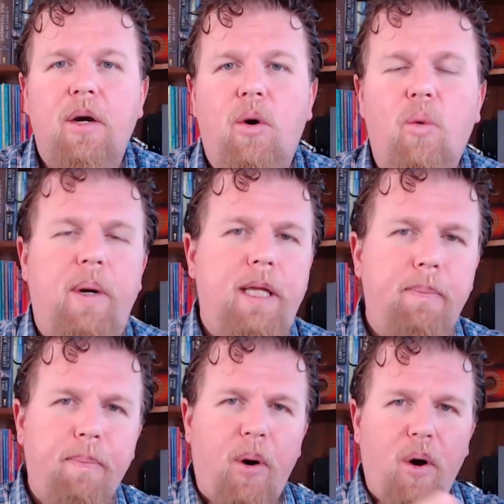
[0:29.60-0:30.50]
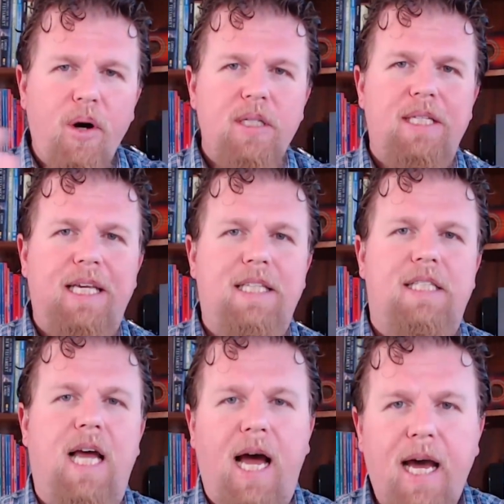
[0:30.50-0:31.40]
already past its
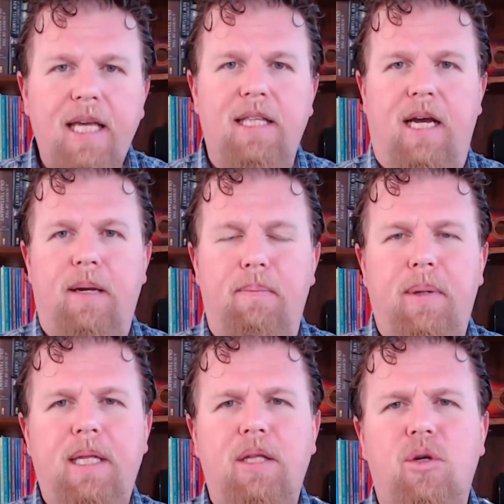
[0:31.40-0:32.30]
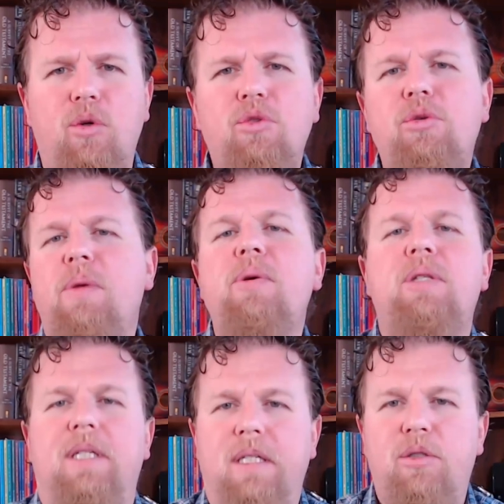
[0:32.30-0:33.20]
heyday, but had
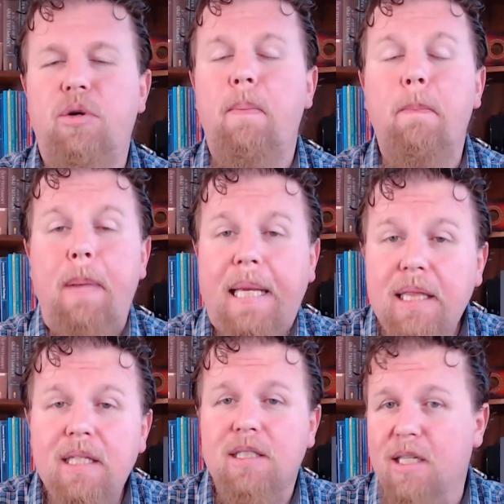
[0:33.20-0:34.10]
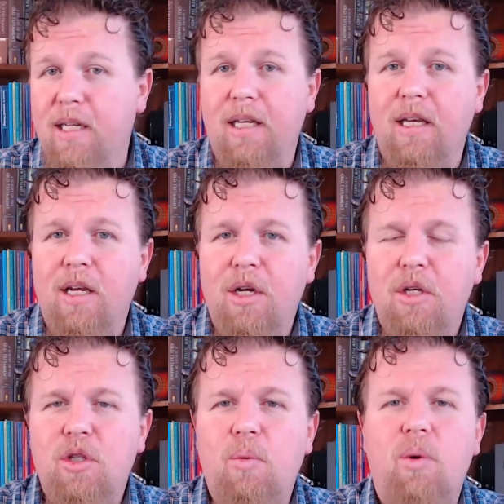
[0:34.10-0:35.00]
contributed tremendously
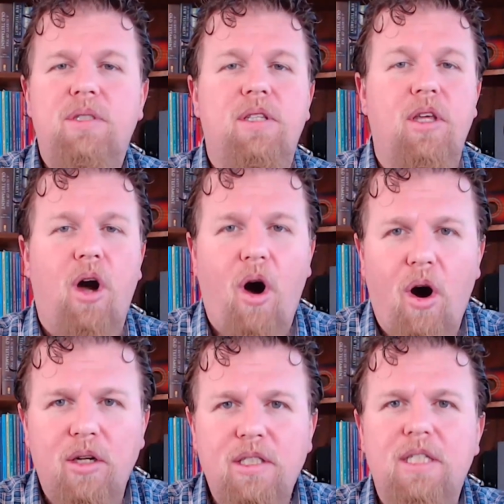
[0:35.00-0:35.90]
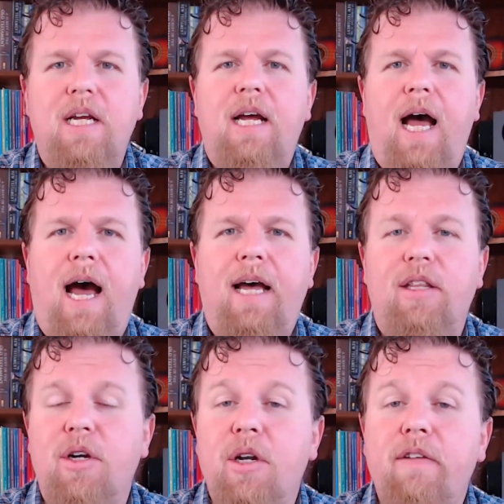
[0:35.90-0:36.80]
towards the arts and
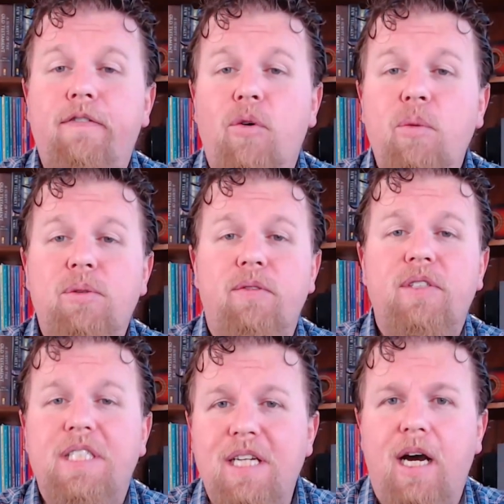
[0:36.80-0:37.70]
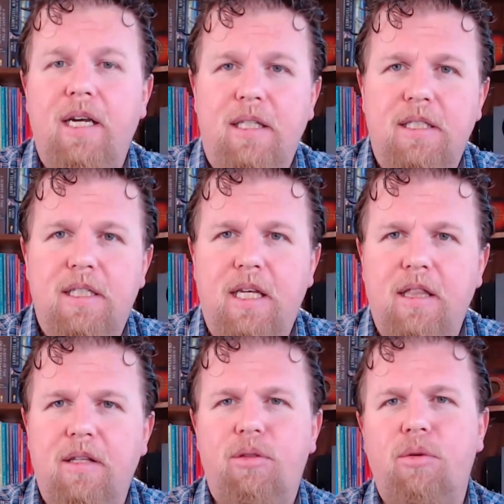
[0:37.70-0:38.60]
the early forms of science in
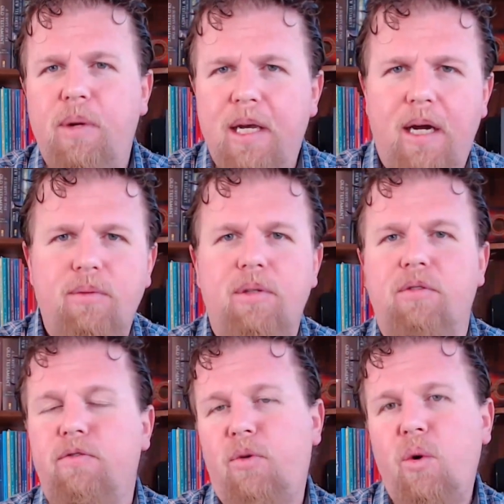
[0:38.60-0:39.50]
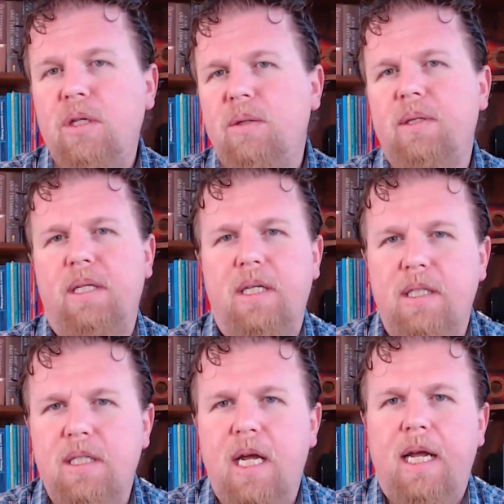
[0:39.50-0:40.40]
the 300 to 400
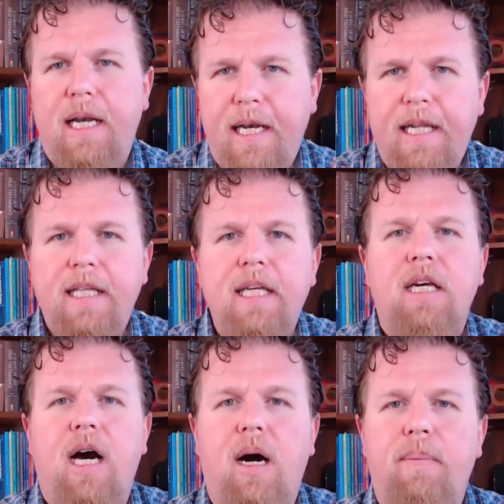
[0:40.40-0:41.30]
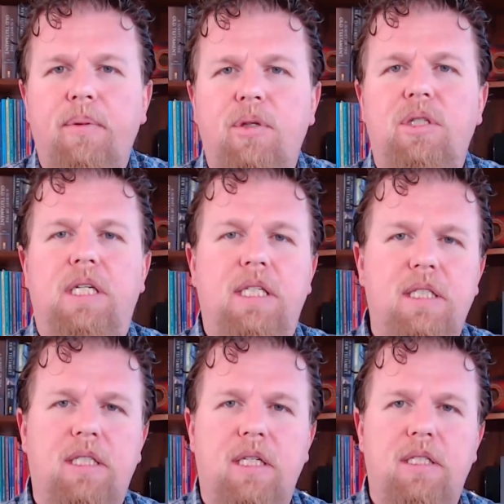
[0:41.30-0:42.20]
years leading up to
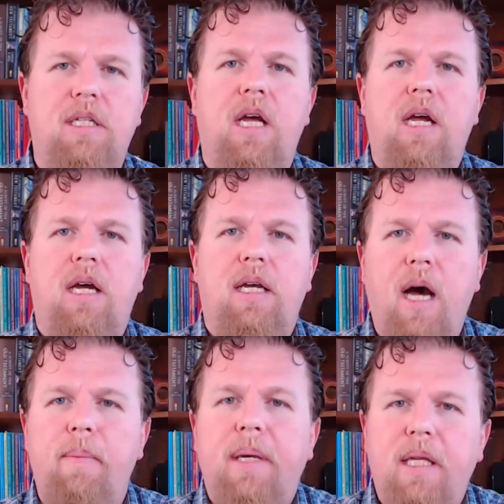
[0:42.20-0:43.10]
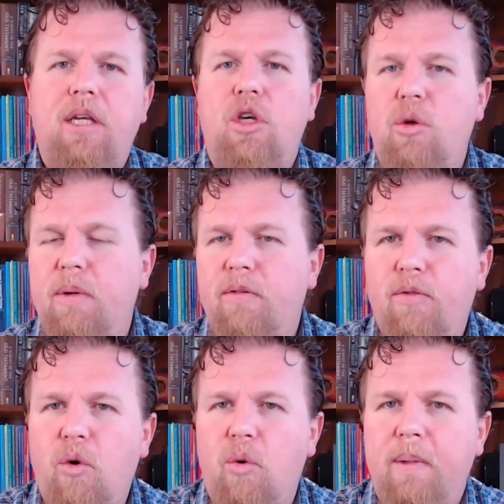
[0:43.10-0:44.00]
Jesus' coming in a human
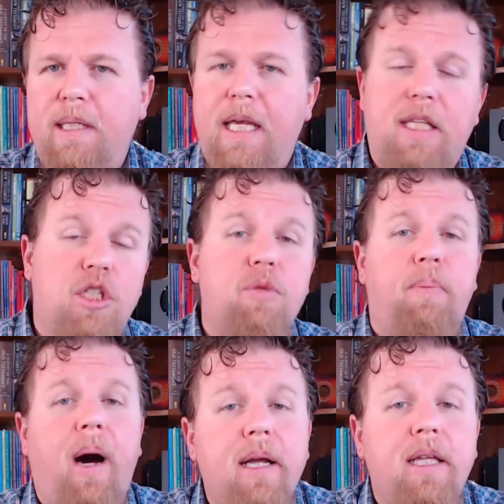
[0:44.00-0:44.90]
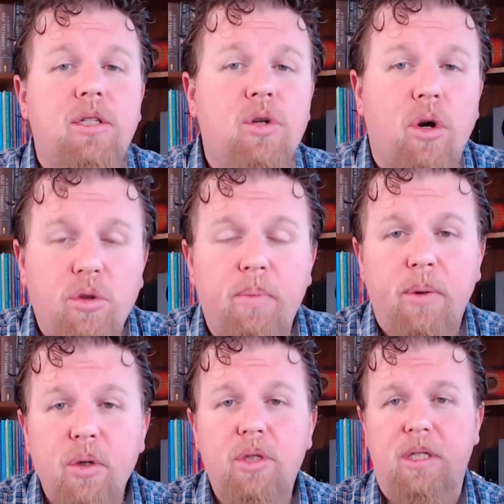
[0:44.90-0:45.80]
form. And yet, despite its
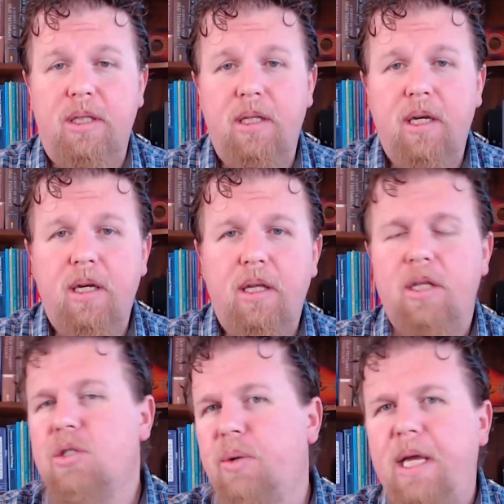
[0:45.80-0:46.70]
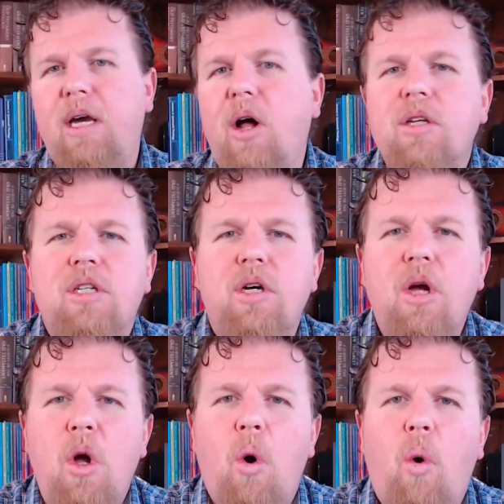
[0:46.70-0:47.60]
contribution, this Greek culture
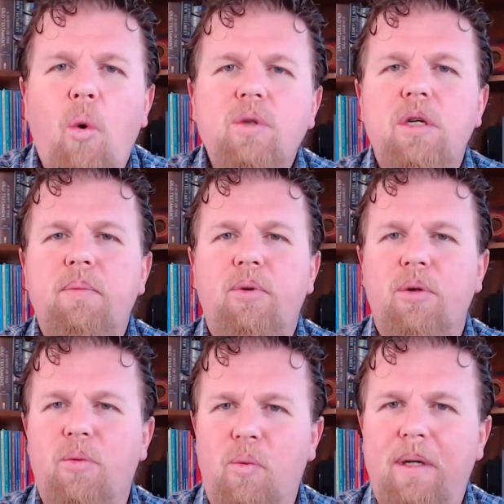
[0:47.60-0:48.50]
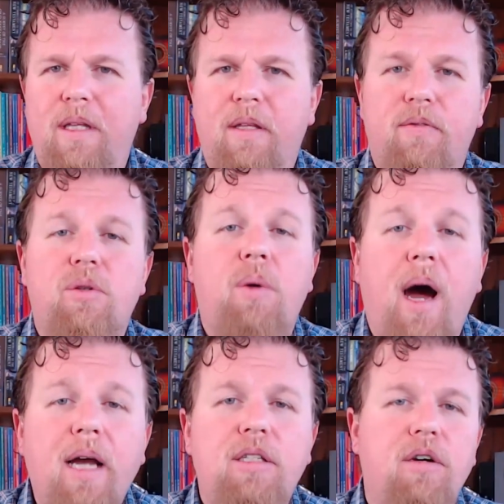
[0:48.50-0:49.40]
also brought with it a
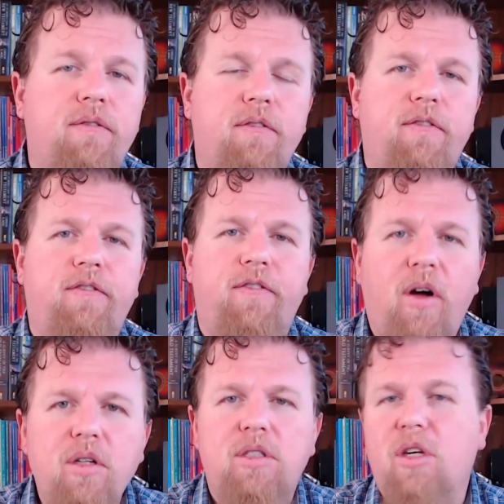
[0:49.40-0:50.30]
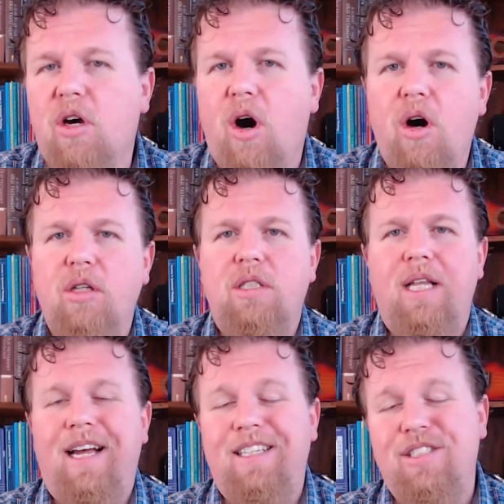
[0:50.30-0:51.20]
variety of false gods
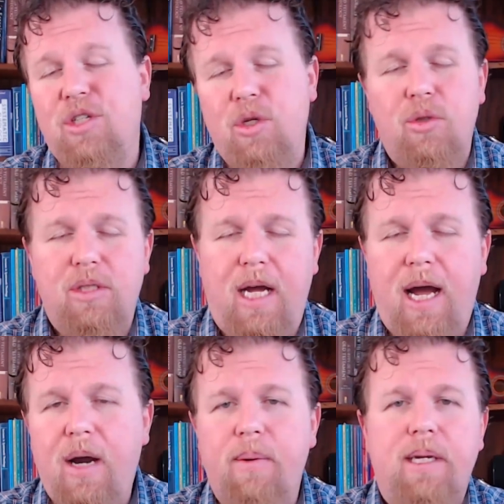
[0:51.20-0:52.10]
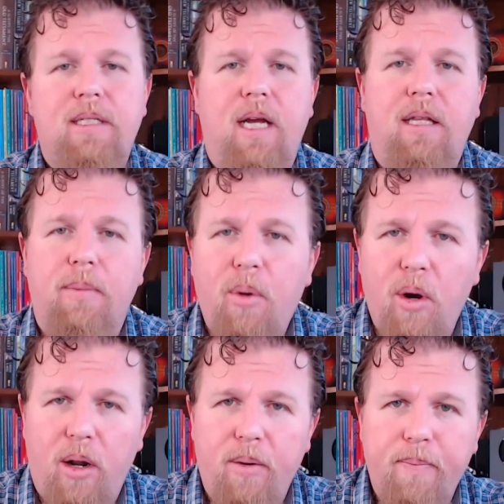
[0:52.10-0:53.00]
like Zeus, Ares, and
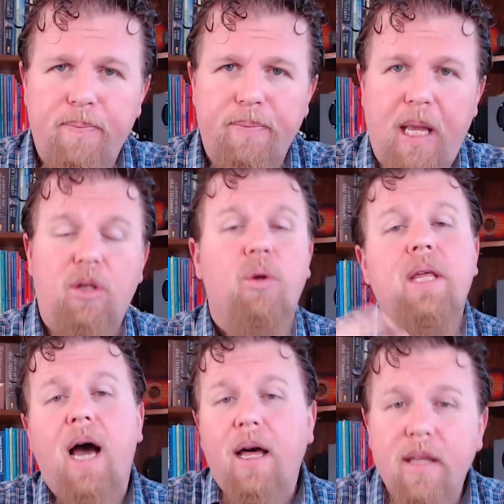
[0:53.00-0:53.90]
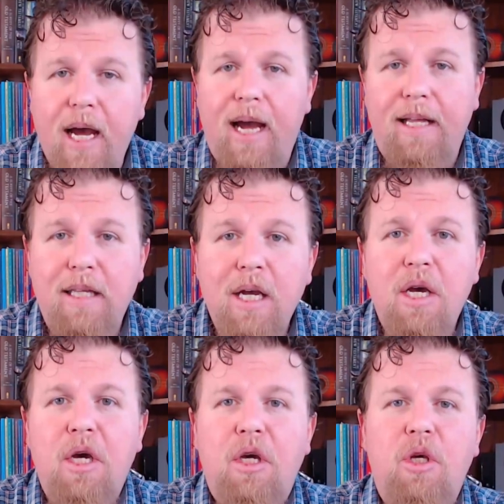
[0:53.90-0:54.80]
Apollo. And on the other hand,
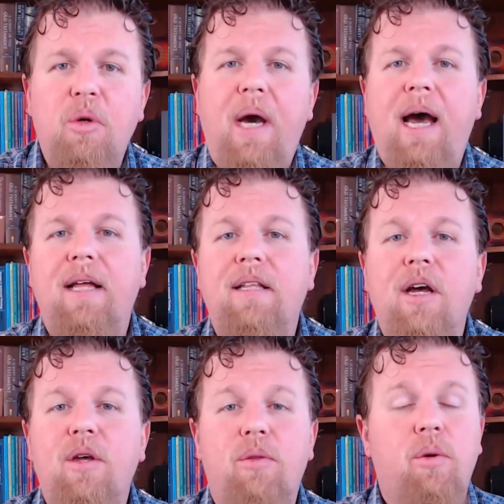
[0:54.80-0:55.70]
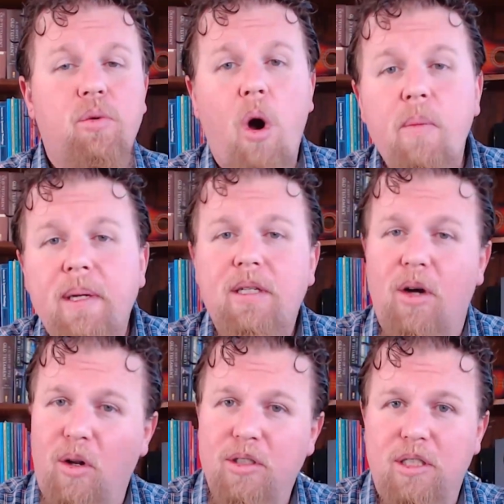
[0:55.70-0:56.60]
you had the Roman
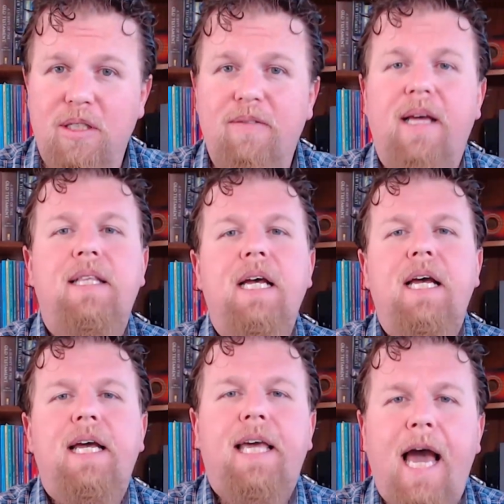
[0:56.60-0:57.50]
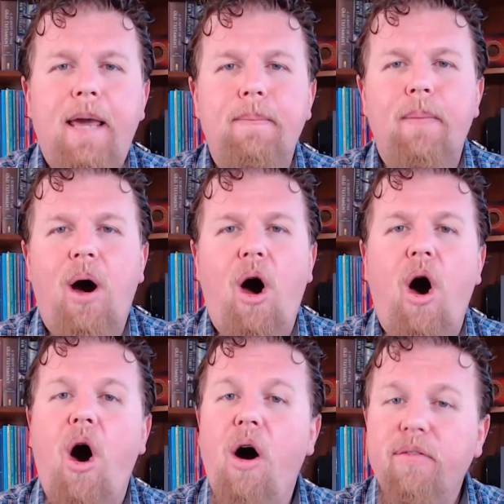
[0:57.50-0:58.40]
culture that came
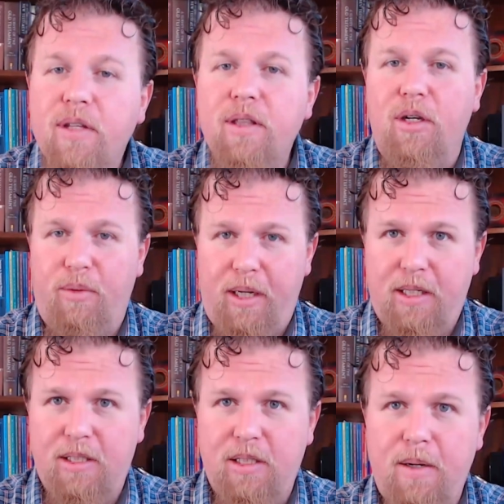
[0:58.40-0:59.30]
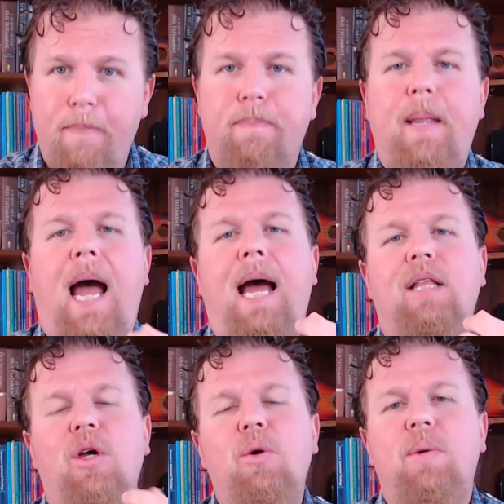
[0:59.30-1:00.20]
after the Greeks
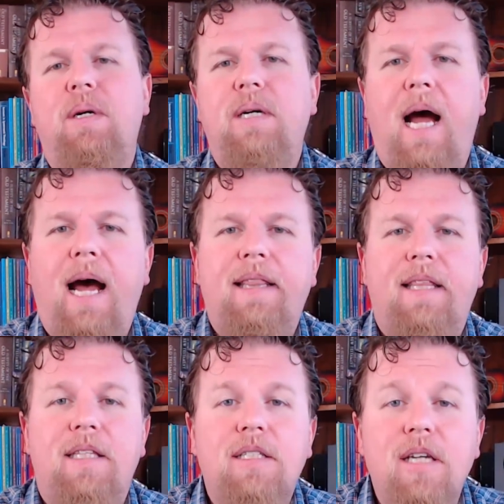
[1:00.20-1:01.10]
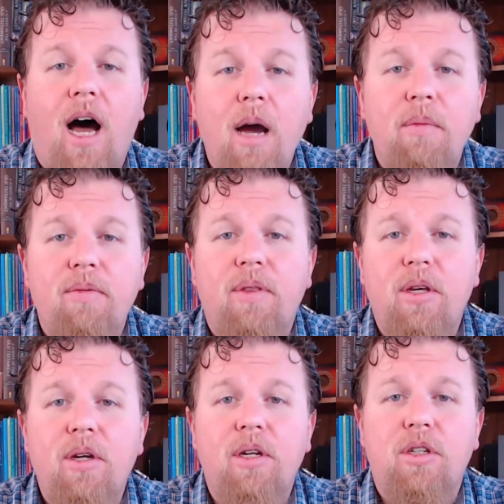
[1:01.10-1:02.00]
and who were at the time of the
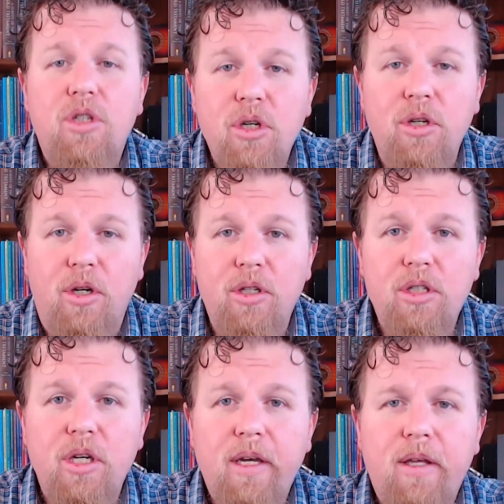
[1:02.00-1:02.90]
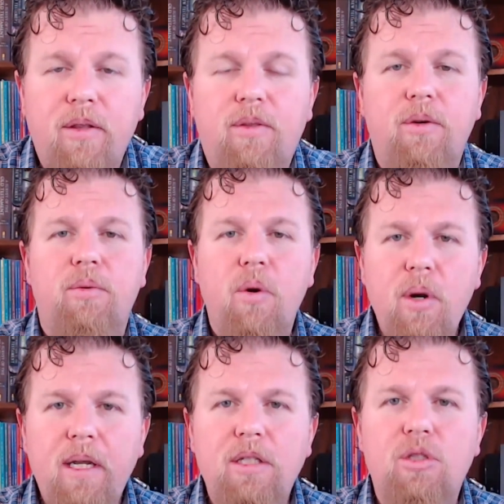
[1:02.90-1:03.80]
early church the rulers